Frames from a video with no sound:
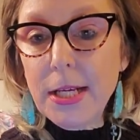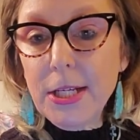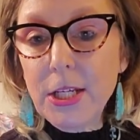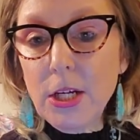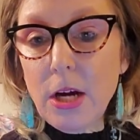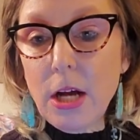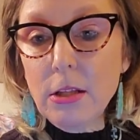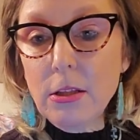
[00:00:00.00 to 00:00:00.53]

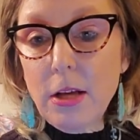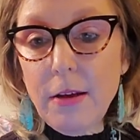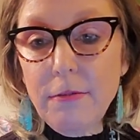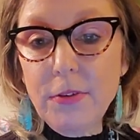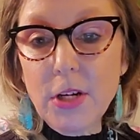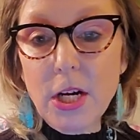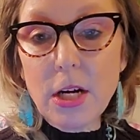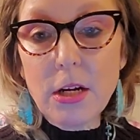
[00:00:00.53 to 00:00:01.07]
Like your, I
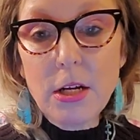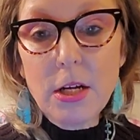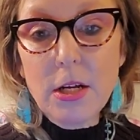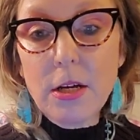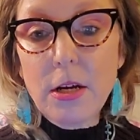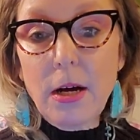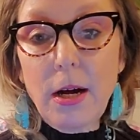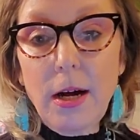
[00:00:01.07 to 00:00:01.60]
love your,
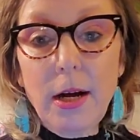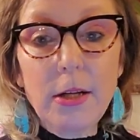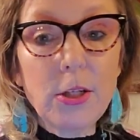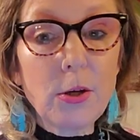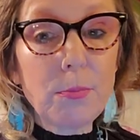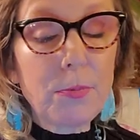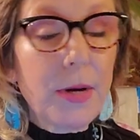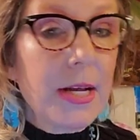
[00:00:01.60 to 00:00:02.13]
uh,
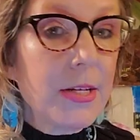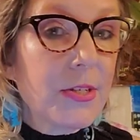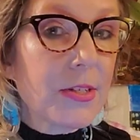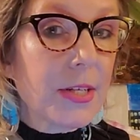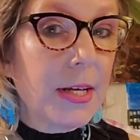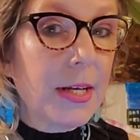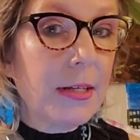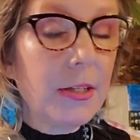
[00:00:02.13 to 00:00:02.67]
your
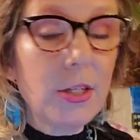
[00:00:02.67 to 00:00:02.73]
bracelet.